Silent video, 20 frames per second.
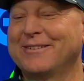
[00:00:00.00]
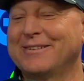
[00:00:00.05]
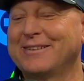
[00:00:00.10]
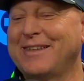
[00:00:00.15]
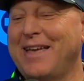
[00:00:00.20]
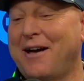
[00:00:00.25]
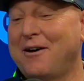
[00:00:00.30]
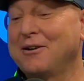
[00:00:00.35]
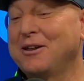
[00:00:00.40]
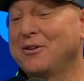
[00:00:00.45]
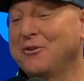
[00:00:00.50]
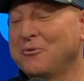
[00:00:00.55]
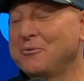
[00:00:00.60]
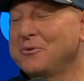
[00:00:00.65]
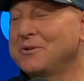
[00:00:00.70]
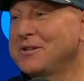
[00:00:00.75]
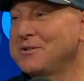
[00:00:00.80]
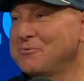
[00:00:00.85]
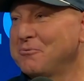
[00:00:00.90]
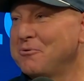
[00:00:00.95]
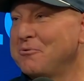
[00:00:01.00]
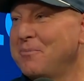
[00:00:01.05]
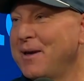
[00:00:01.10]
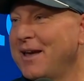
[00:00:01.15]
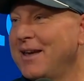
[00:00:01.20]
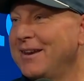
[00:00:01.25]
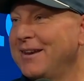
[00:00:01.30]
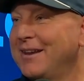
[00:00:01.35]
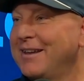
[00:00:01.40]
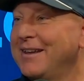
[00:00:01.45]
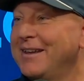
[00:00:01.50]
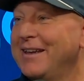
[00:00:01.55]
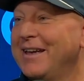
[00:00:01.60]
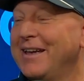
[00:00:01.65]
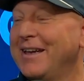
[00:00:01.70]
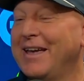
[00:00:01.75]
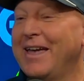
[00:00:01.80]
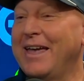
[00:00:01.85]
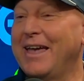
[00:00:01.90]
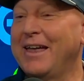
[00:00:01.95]
Downing, who was his roommate,
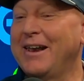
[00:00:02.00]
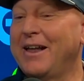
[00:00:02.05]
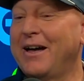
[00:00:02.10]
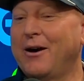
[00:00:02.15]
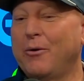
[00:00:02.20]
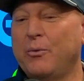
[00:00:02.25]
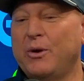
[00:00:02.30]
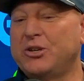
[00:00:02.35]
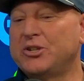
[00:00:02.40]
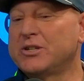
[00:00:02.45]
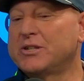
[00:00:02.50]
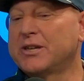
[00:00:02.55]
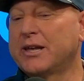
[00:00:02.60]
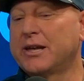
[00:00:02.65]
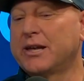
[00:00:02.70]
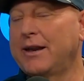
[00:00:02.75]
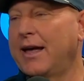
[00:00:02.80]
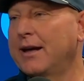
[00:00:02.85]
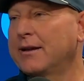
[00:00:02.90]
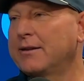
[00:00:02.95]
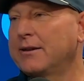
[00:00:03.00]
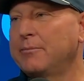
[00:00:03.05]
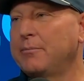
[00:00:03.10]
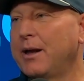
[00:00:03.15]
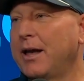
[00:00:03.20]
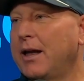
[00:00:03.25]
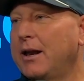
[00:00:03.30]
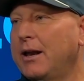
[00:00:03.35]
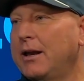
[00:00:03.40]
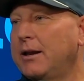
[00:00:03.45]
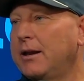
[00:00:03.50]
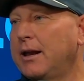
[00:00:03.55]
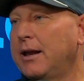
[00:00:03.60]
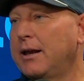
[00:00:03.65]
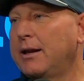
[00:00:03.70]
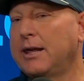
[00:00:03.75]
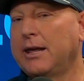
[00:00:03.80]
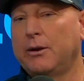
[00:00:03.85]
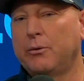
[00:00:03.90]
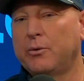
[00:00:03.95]
and we just connected, man.
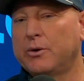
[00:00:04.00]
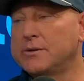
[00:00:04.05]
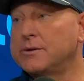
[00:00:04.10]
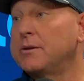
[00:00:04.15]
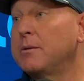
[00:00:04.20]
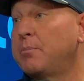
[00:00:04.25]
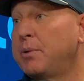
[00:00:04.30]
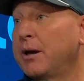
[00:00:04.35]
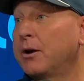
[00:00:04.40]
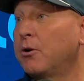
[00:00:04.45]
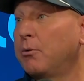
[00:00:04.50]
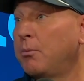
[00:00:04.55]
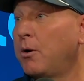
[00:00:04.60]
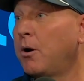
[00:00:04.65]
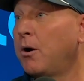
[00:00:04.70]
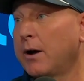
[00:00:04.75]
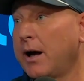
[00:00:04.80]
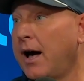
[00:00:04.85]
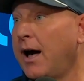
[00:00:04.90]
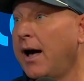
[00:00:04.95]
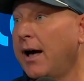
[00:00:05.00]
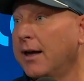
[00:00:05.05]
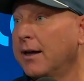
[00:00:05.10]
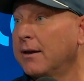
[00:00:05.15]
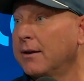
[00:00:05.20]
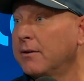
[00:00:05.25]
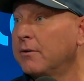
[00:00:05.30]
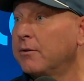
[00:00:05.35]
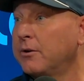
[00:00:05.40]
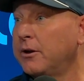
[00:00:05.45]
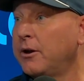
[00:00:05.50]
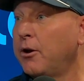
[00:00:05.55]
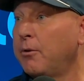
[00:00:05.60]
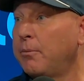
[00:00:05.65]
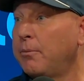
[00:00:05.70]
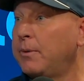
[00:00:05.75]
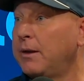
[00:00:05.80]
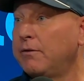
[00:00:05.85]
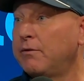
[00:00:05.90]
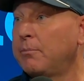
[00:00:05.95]
And he was the pickleball guy,
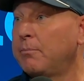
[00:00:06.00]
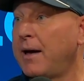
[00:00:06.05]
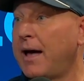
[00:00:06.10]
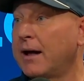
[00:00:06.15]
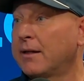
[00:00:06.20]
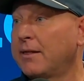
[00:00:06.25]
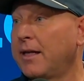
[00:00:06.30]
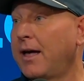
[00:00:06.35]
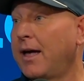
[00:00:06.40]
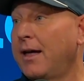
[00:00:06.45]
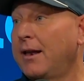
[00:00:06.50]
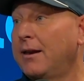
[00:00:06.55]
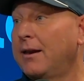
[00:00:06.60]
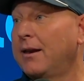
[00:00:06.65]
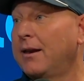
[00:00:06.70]
even back then.